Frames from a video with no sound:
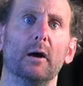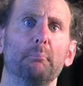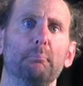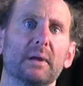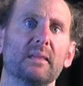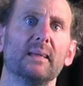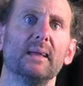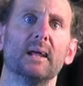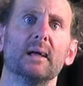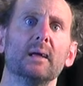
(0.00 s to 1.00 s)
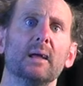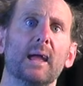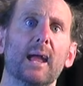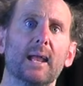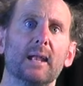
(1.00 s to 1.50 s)
big theta
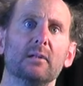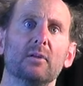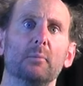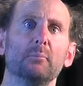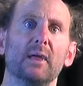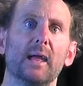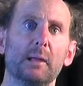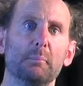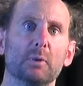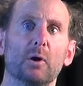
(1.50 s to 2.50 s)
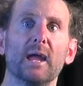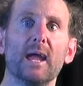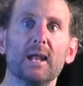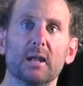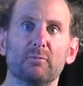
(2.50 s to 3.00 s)
n times m log
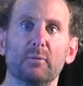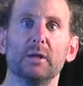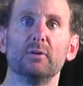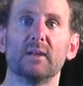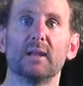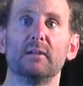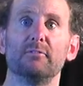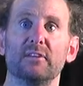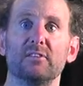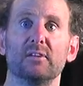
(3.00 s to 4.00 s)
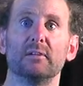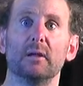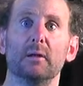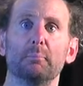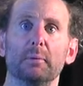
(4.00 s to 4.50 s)
n if we're using an
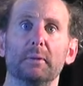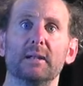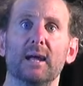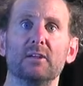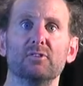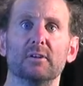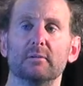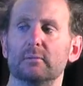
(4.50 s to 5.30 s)
efficient implementation.